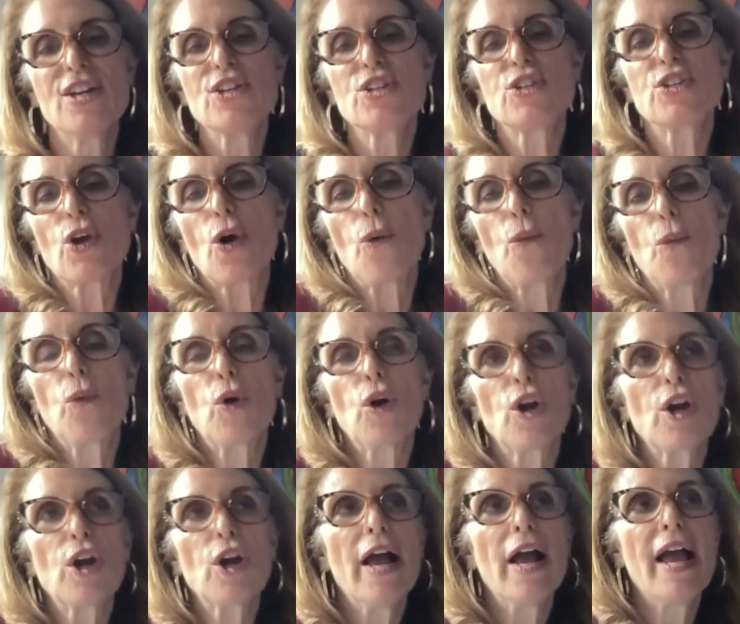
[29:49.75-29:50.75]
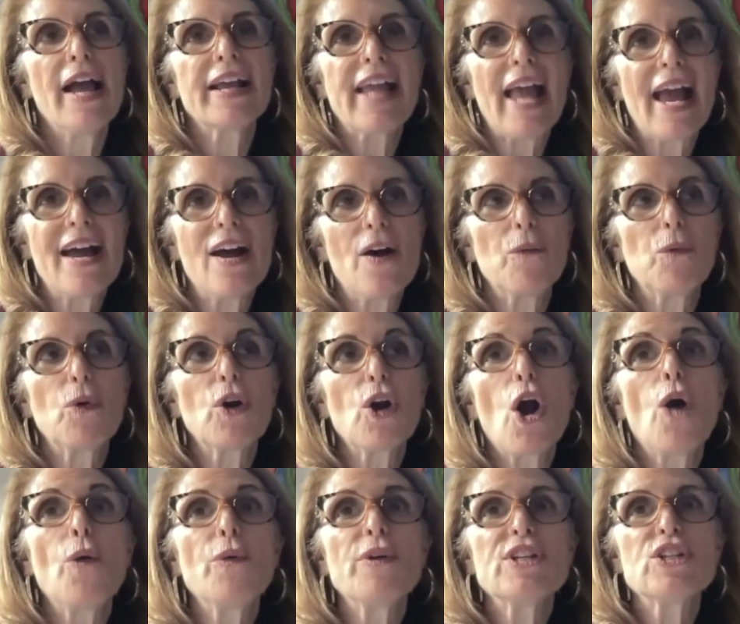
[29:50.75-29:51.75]
So we're
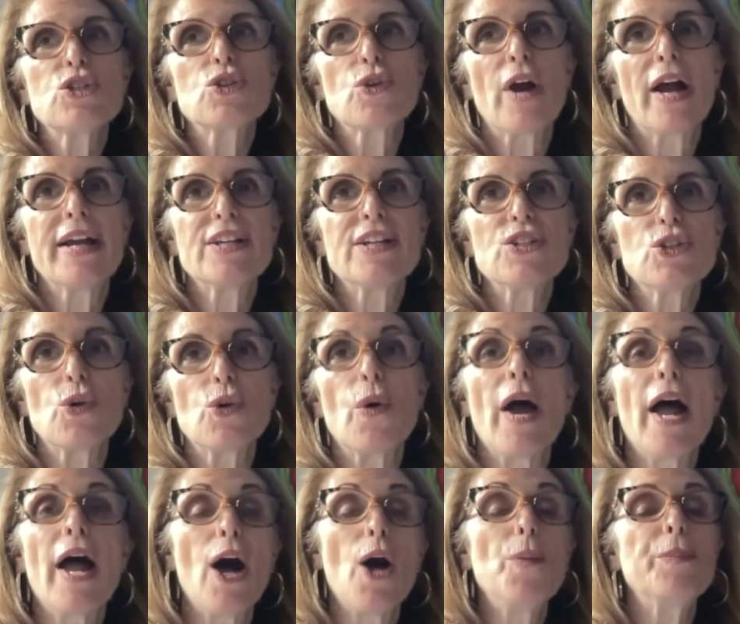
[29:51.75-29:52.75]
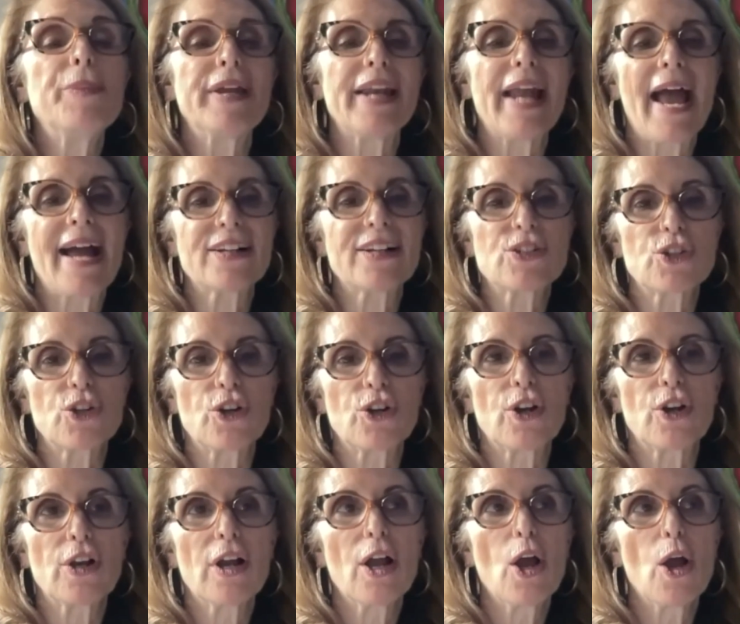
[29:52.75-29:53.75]
always trying to help an
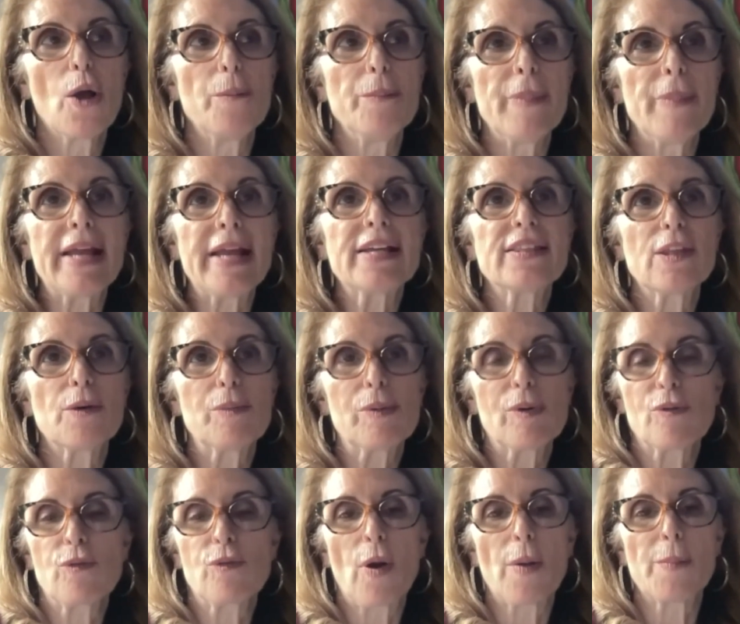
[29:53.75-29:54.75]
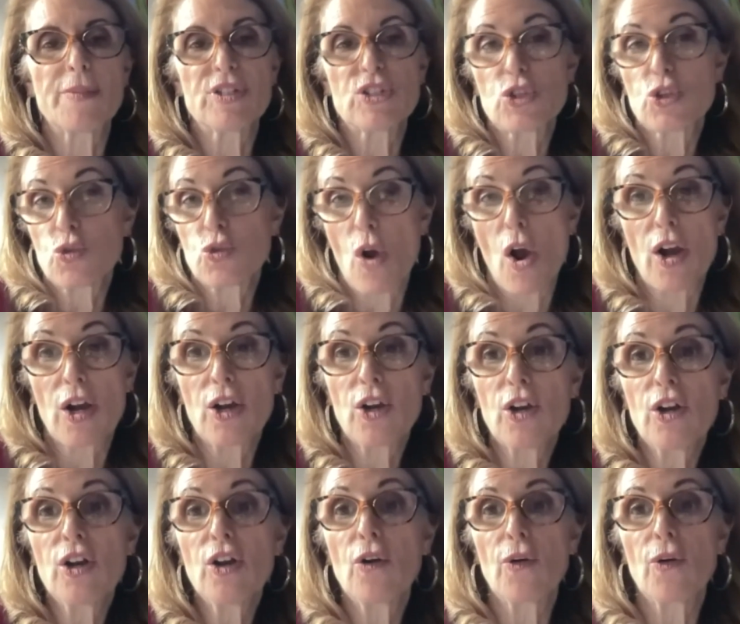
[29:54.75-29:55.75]
actor make the performance
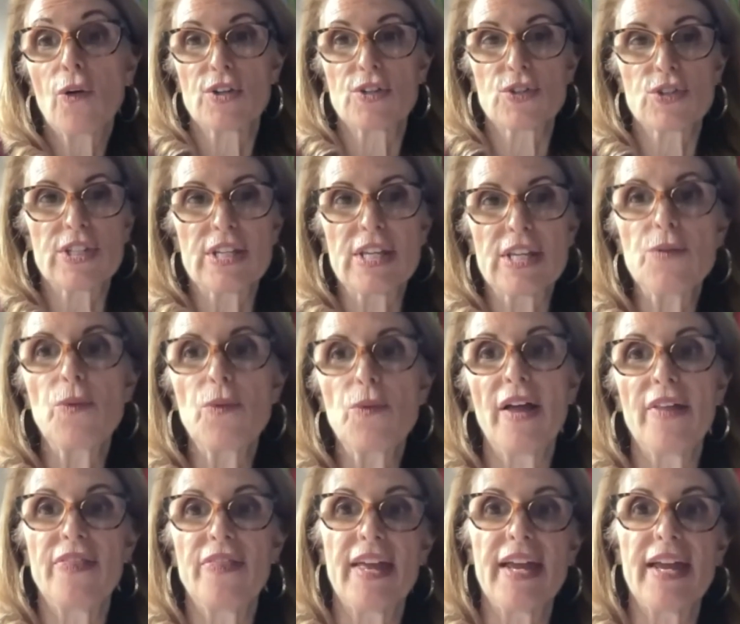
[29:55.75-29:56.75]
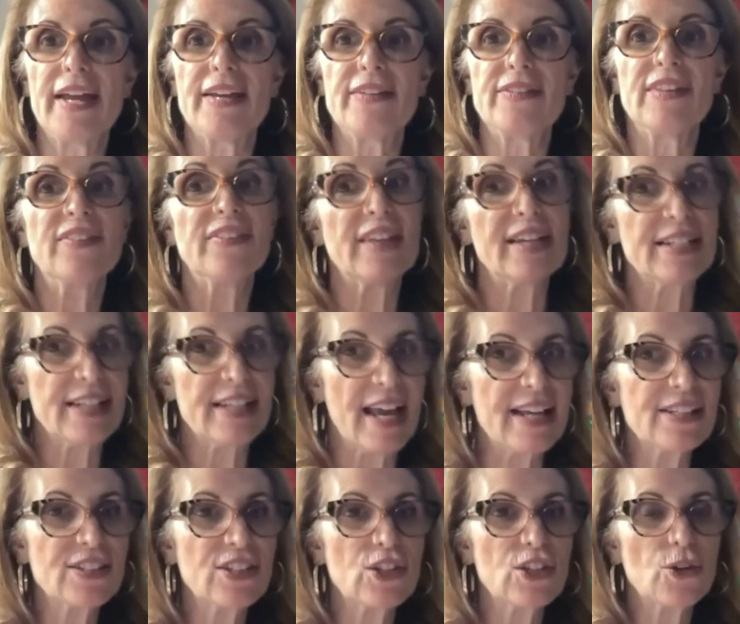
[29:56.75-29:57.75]
stronger, or see that they
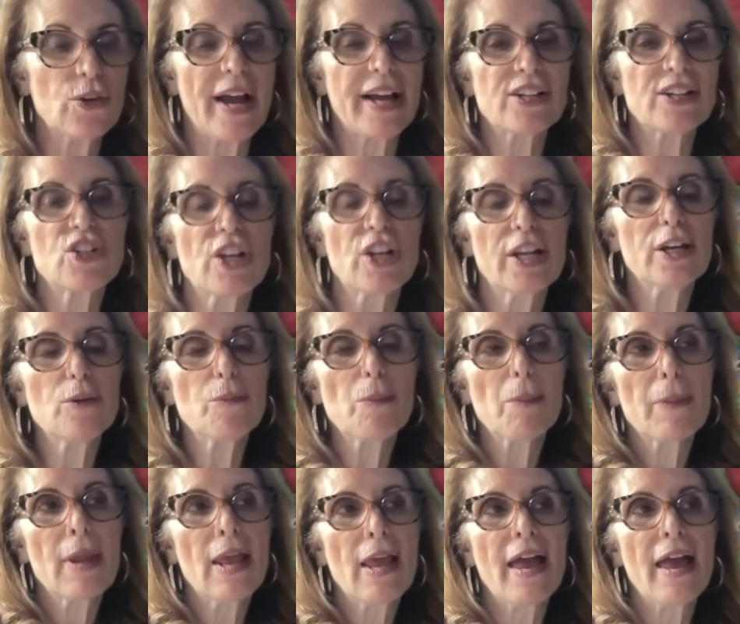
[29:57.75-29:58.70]
take the direction.